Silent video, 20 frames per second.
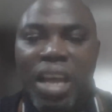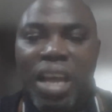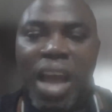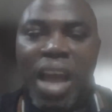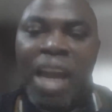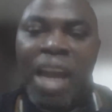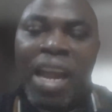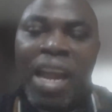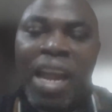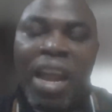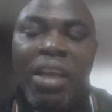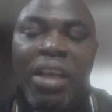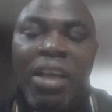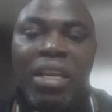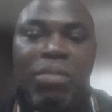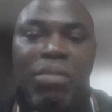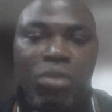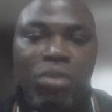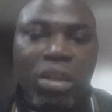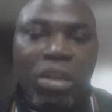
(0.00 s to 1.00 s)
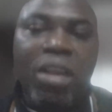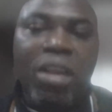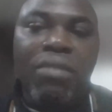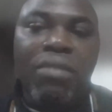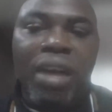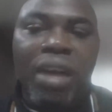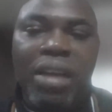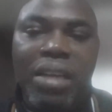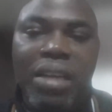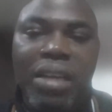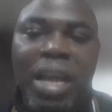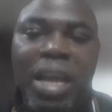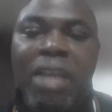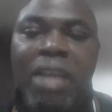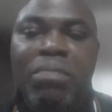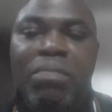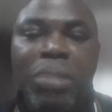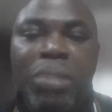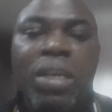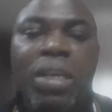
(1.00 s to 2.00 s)
and allowing them to deliver
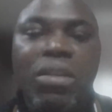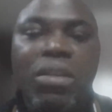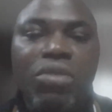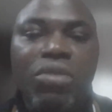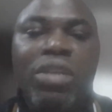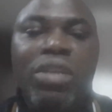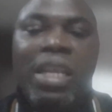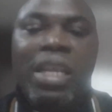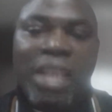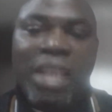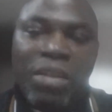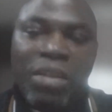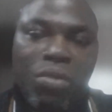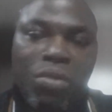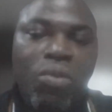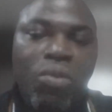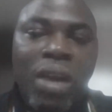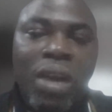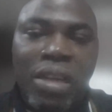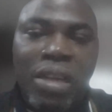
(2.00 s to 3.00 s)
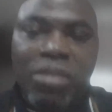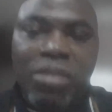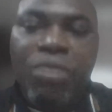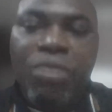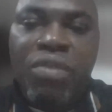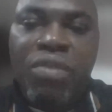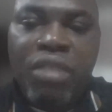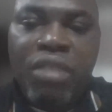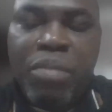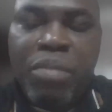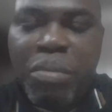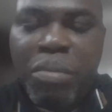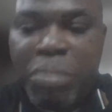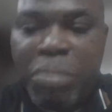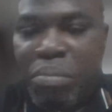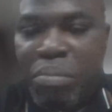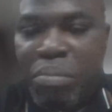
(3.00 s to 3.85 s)
than picking those that are lower risk of developing